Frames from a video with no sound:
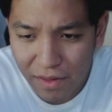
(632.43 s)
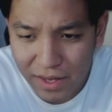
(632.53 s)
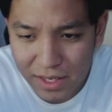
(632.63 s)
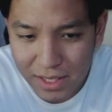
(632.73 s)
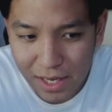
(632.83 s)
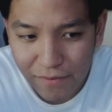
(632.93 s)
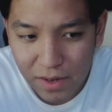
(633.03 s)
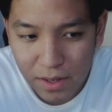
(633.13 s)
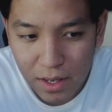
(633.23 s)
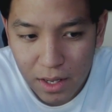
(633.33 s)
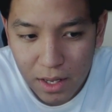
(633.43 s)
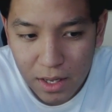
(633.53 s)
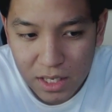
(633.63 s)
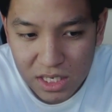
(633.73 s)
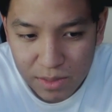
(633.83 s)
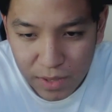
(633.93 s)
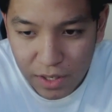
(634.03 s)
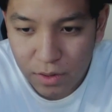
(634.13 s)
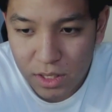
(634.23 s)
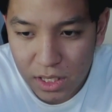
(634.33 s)
I think 7
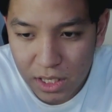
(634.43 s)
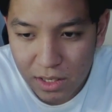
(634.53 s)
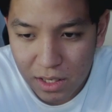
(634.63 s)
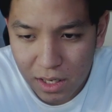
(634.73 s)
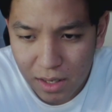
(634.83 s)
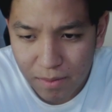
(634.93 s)
speakers in it,